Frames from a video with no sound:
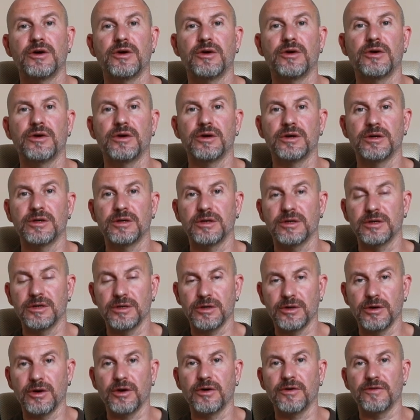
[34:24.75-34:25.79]
of
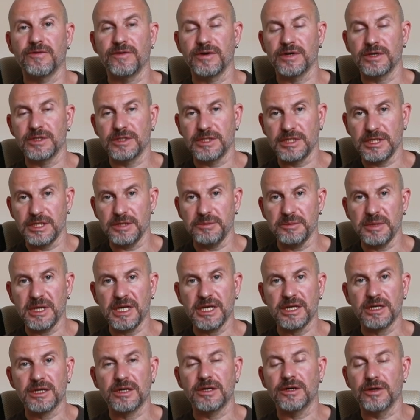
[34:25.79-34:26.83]
a tea
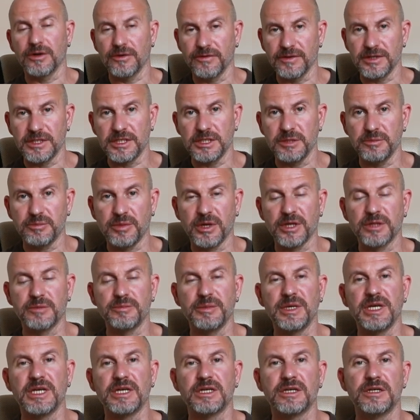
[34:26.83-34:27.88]
maker, of a teapot
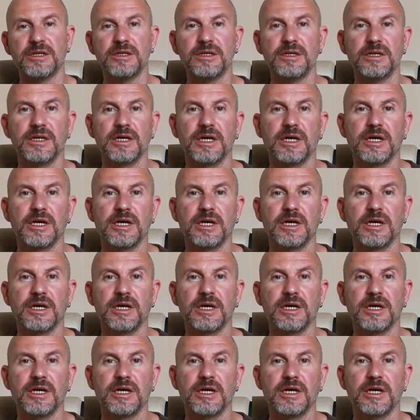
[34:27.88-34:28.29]
maker,